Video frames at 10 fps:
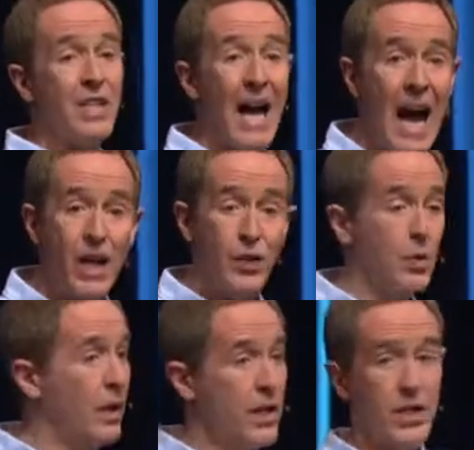the
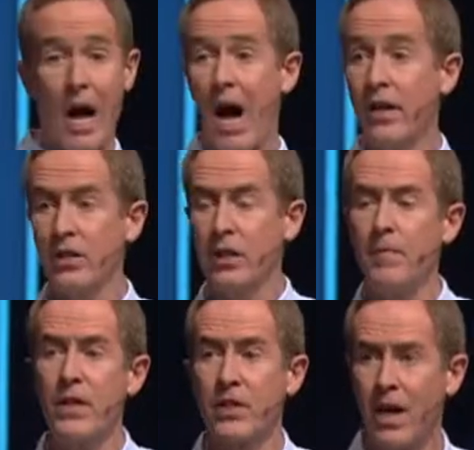actual, as odd as this
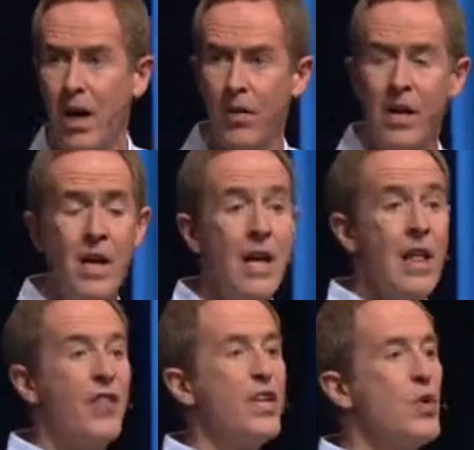may sound,
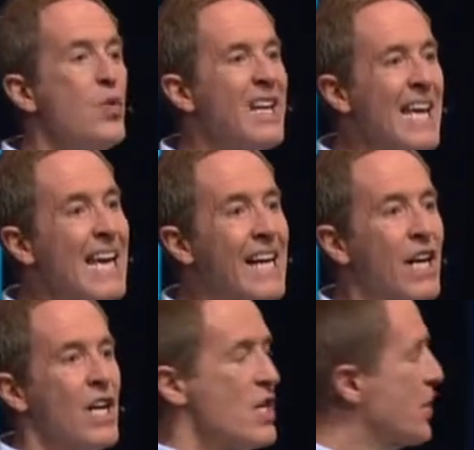the
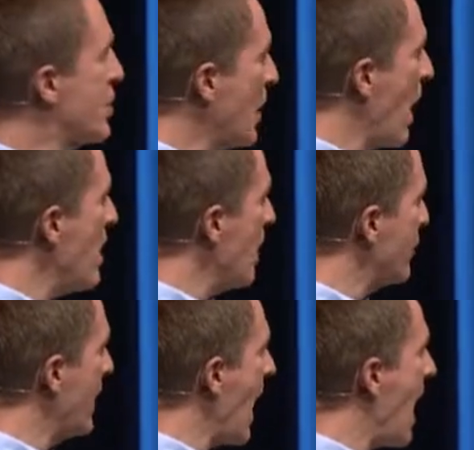unique Son
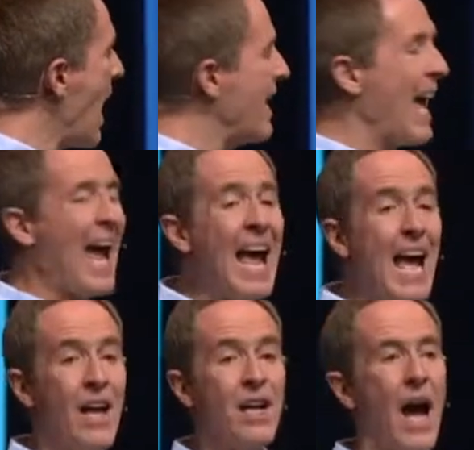of God,
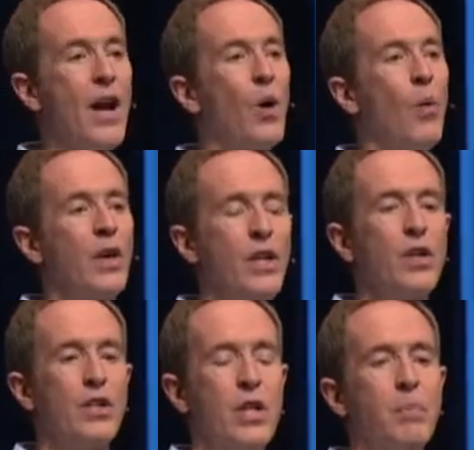and I don't want you
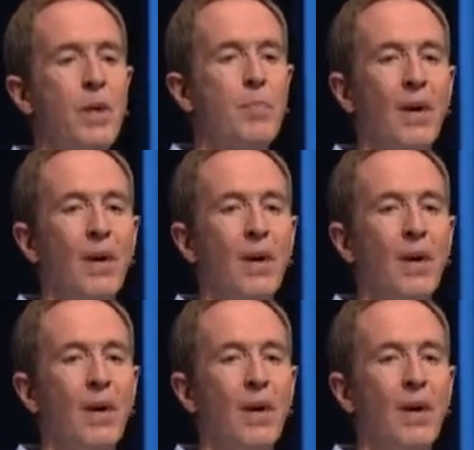to simply